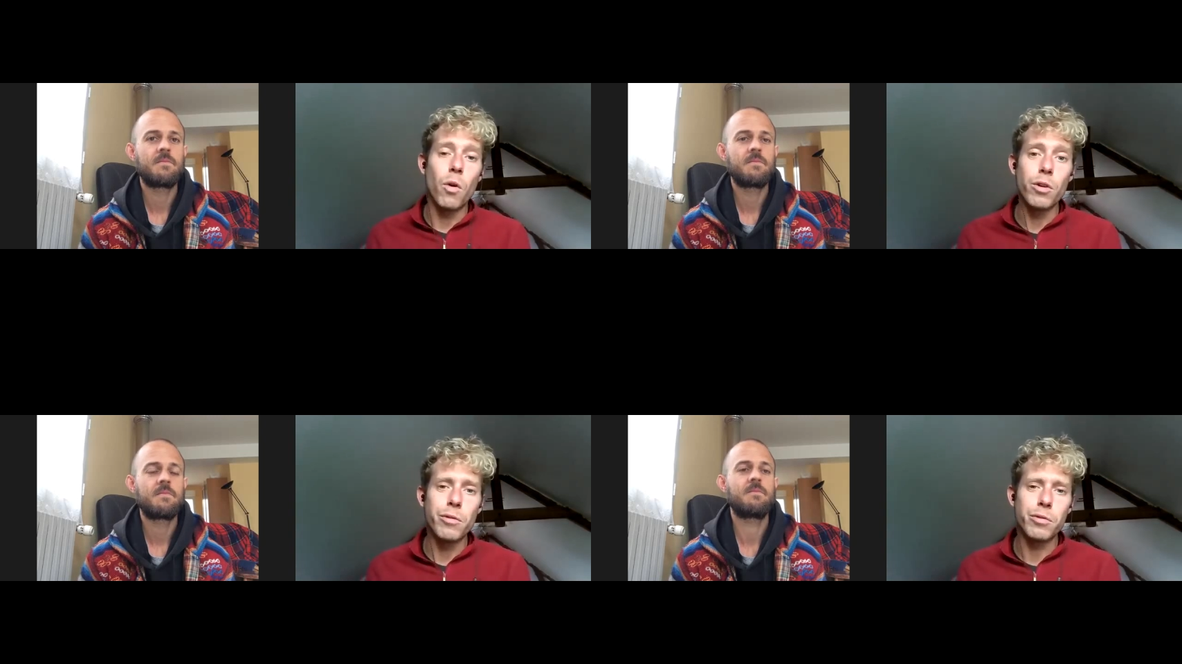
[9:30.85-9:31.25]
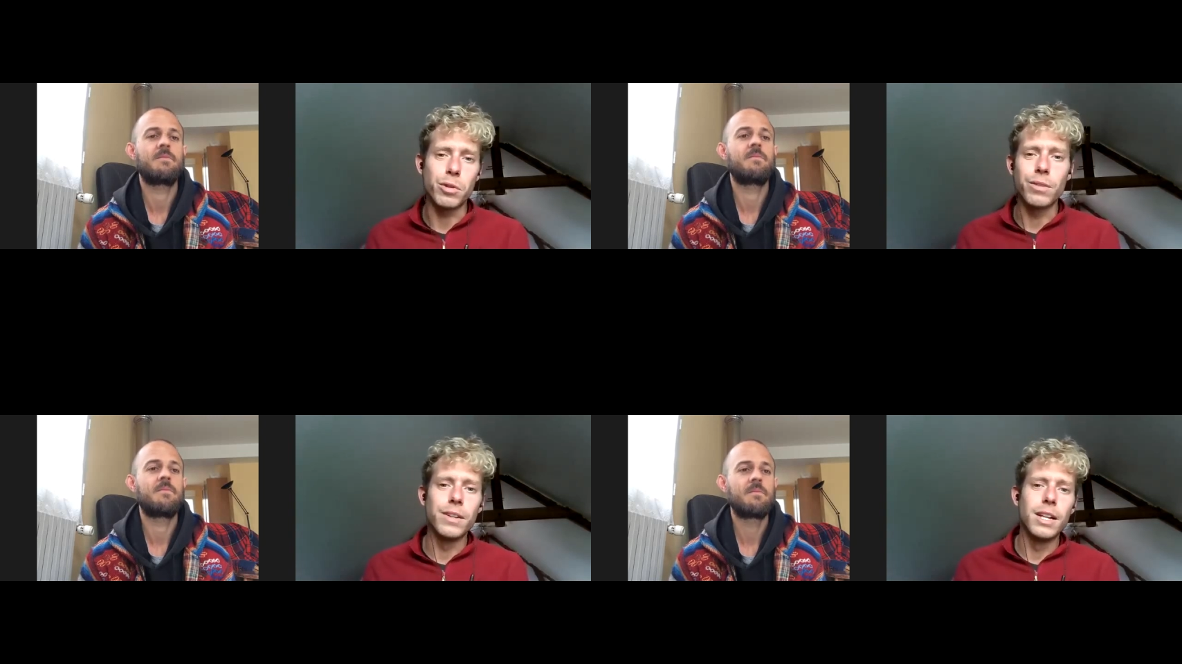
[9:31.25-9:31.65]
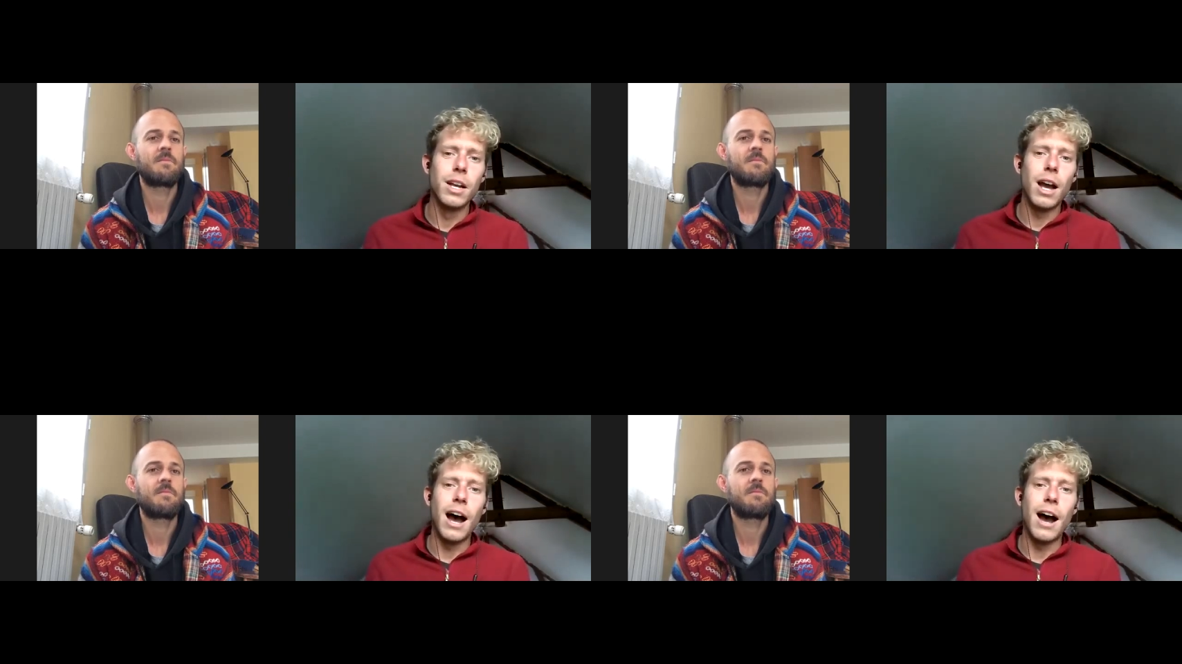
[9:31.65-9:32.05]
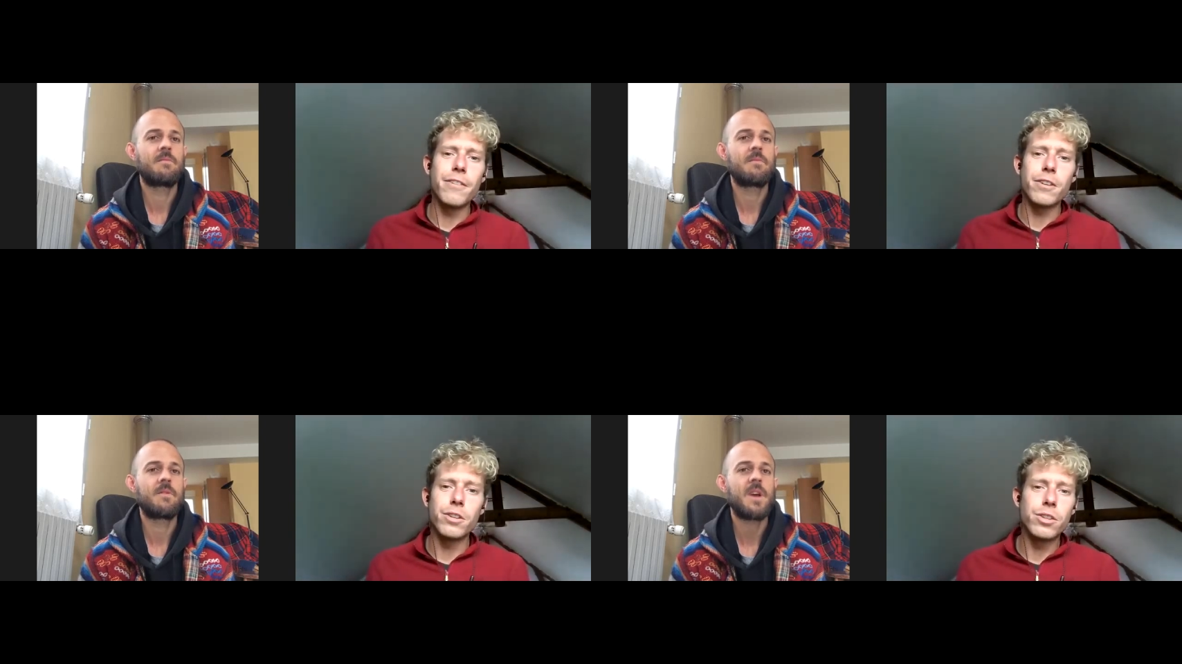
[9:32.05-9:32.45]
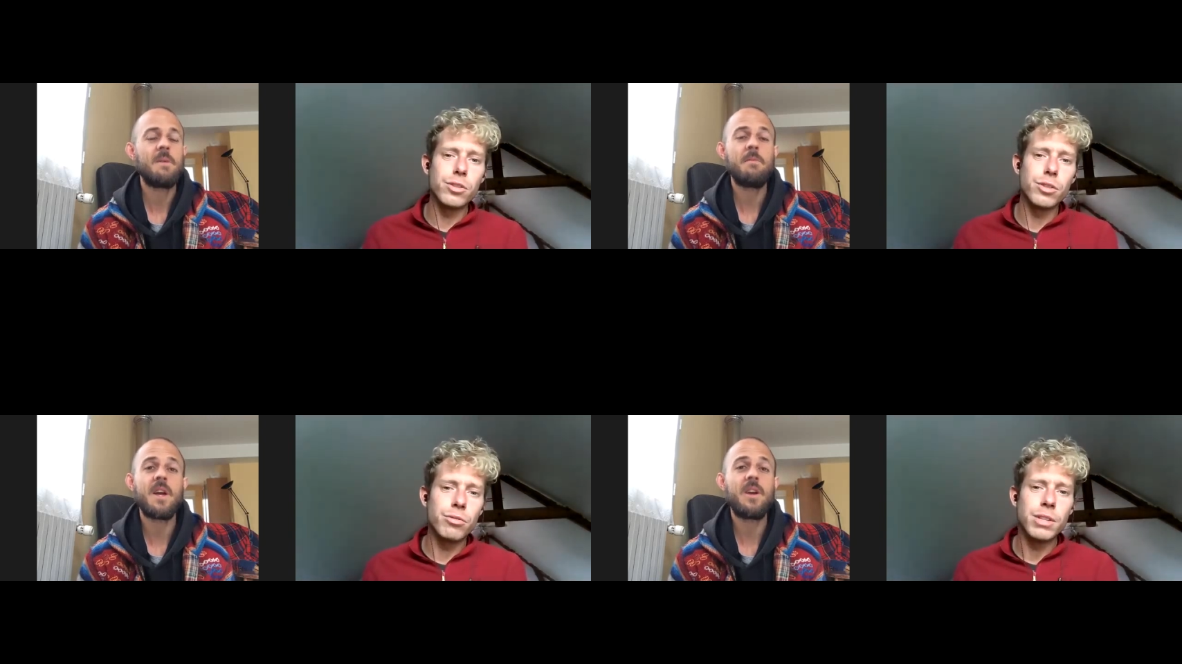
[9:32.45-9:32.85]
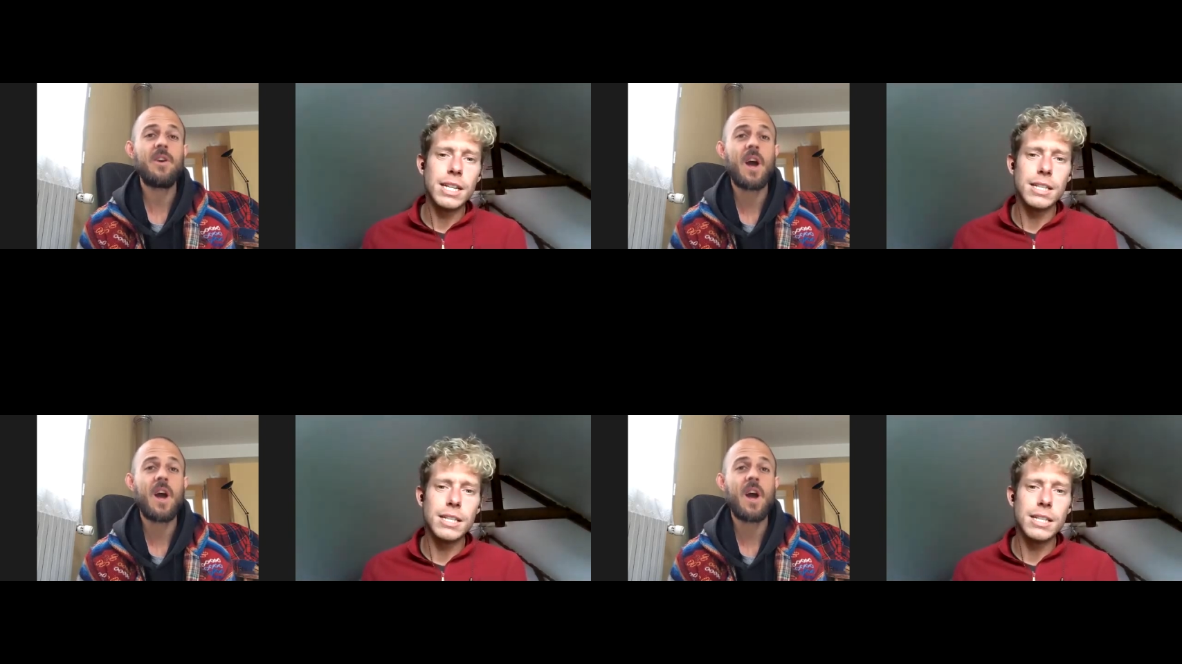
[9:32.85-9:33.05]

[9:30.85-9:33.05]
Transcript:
Speaker 1: wonderful. After two or three